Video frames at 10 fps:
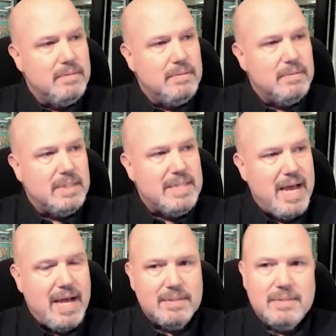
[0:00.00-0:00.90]
the
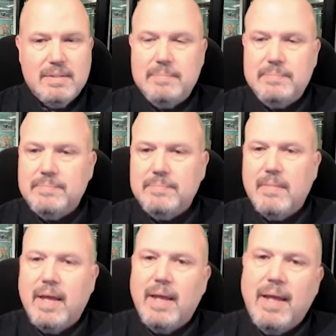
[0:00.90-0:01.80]
task.
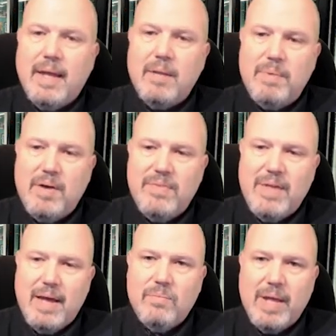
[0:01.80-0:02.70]
And above
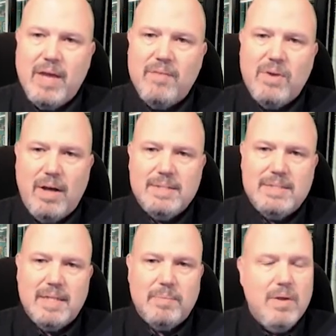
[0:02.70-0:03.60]
that, we have
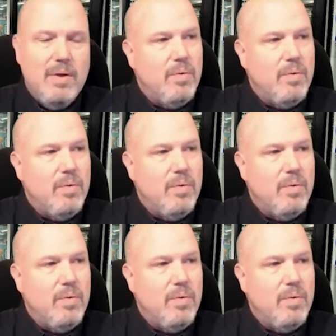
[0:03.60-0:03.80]
concept,